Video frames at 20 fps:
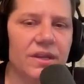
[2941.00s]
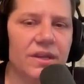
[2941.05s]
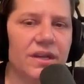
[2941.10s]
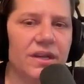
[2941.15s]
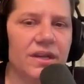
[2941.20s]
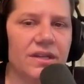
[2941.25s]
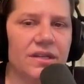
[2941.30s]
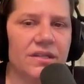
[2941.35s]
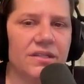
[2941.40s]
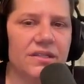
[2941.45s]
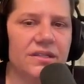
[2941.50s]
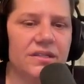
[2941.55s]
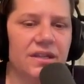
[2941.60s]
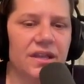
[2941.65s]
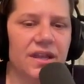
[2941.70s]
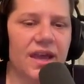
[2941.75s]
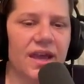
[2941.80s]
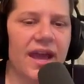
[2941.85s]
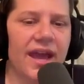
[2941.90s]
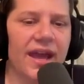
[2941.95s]
Because
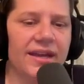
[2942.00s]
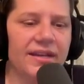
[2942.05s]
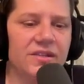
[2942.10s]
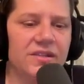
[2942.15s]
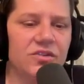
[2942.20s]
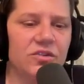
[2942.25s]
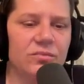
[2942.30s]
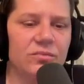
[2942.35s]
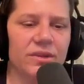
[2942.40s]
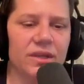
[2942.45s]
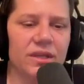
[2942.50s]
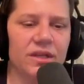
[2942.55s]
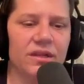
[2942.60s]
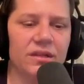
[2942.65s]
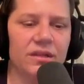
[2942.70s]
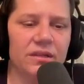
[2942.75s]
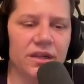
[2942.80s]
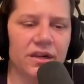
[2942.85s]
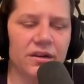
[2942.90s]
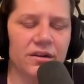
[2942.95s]
as you're
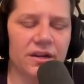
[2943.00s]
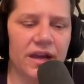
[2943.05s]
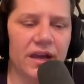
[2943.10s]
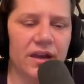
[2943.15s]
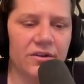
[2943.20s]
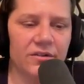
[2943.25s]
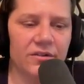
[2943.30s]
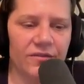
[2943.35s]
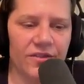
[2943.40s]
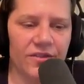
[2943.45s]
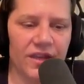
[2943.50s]
being cleared out